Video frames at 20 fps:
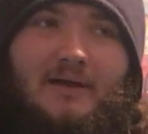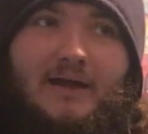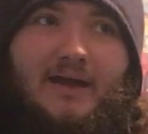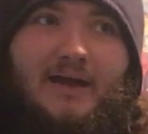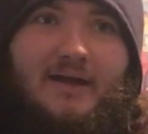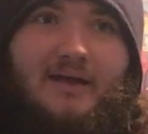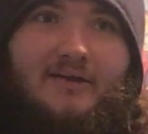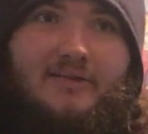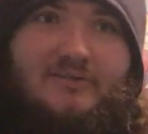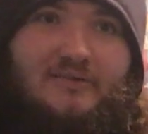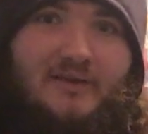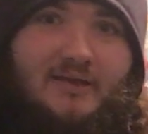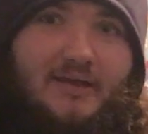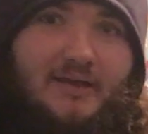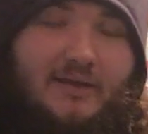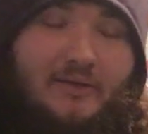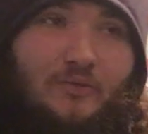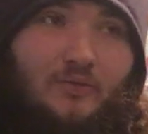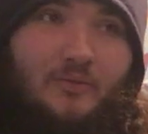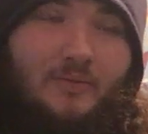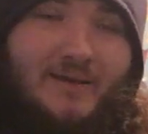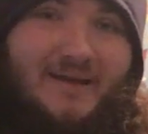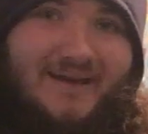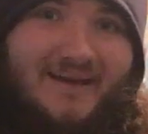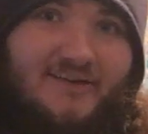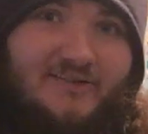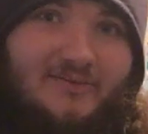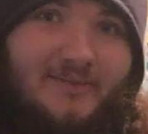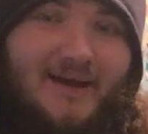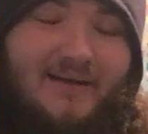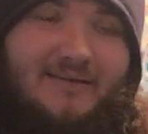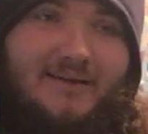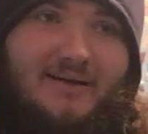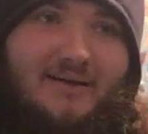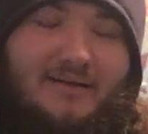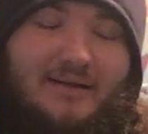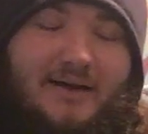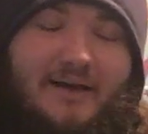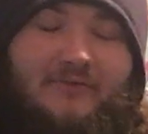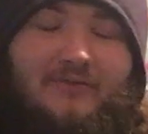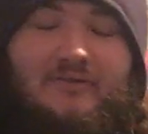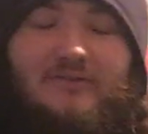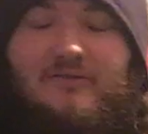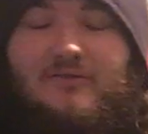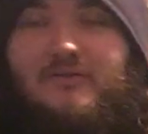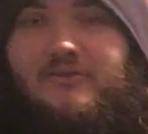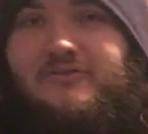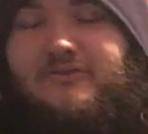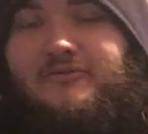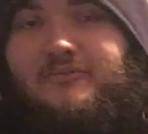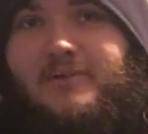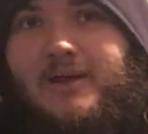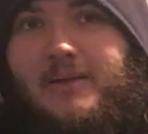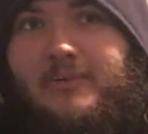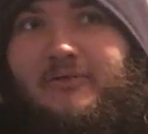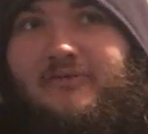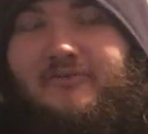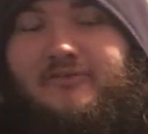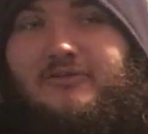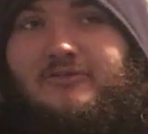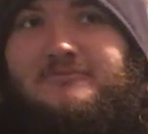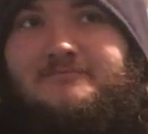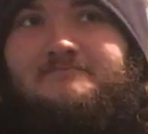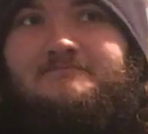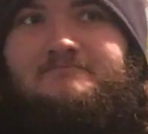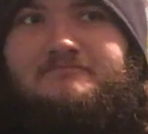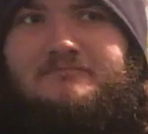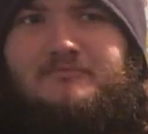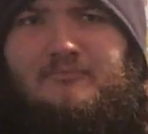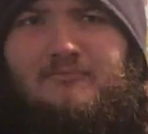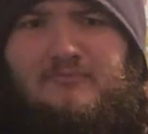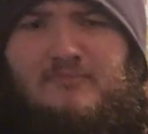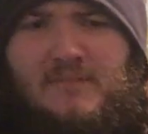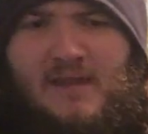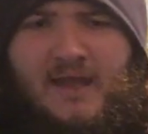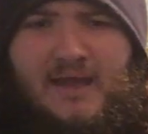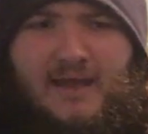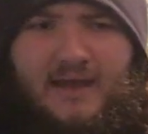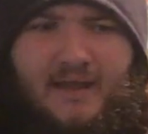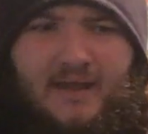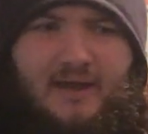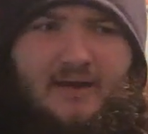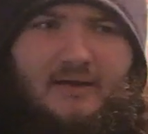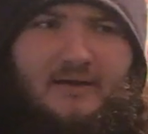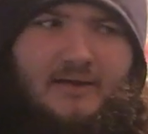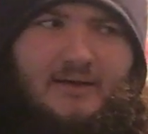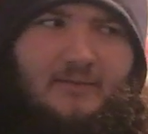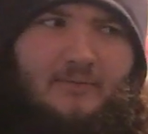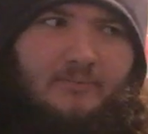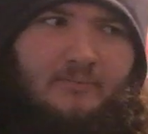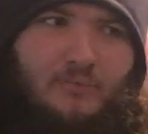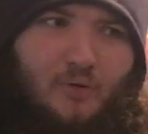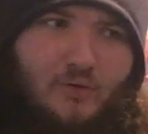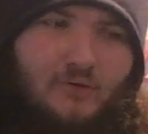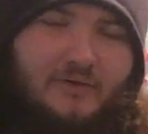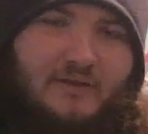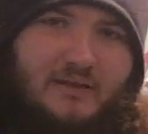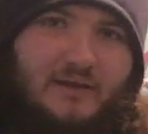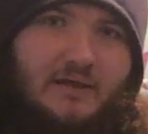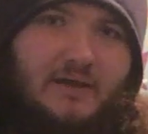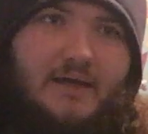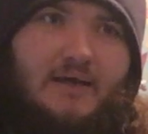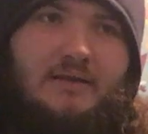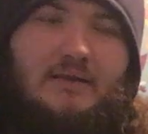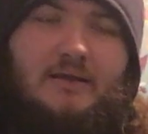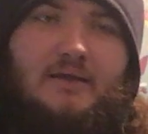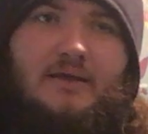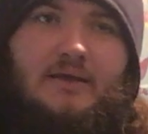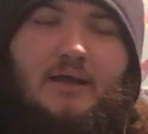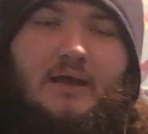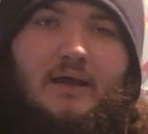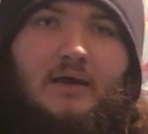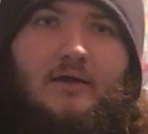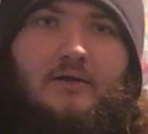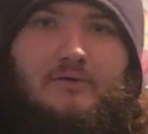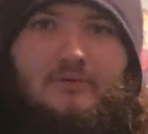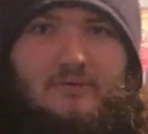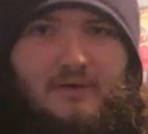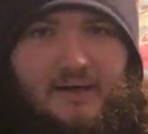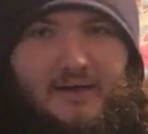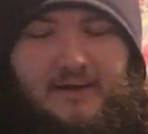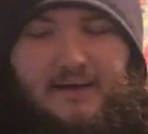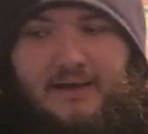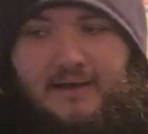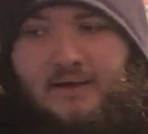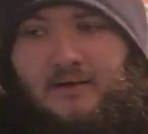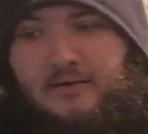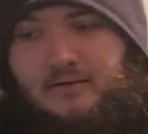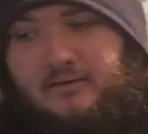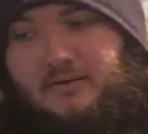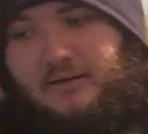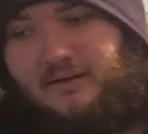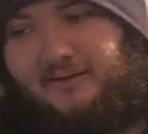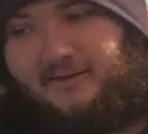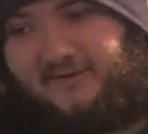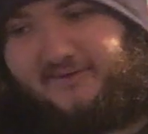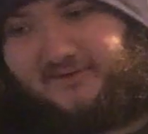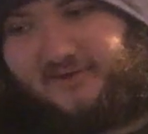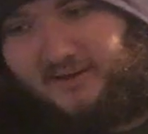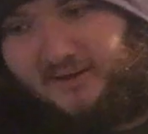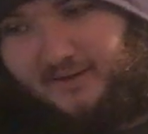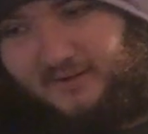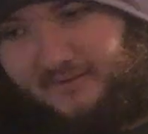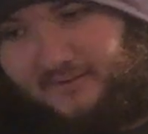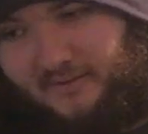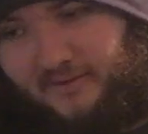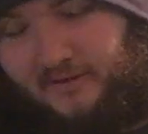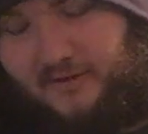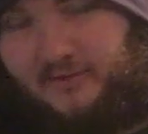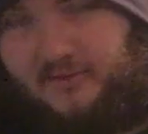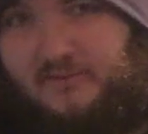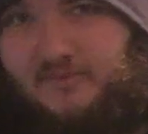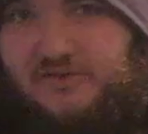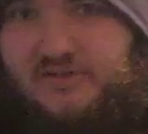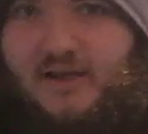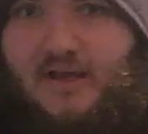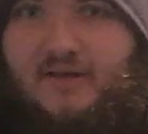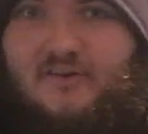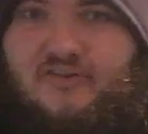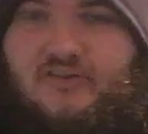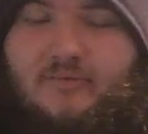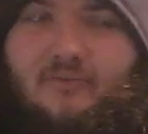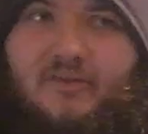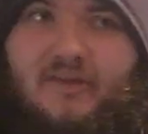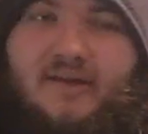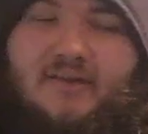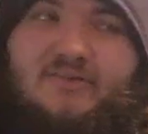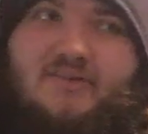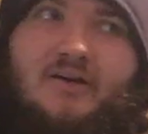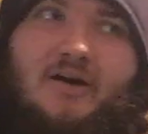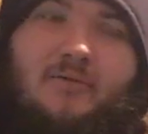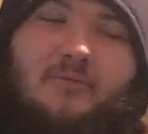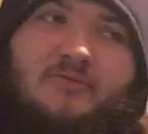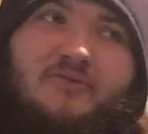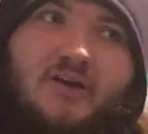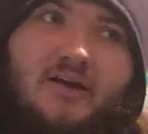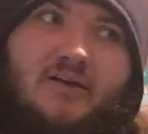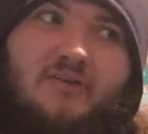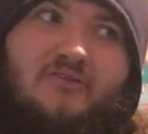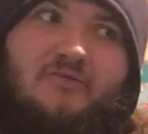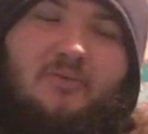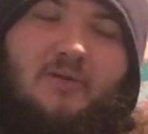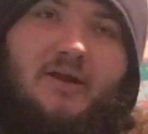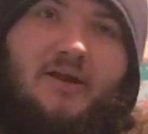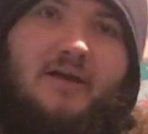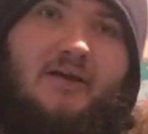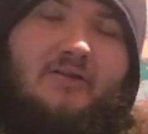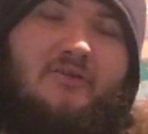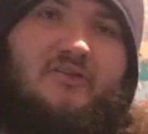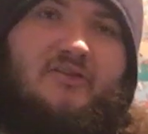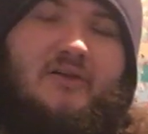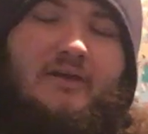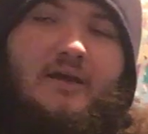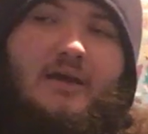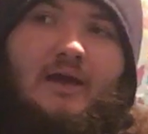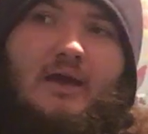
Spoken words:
as it will be a SmackDown Live exclusive pay-per-view, and more than likely, right now, unless they, change some things up, change the plans,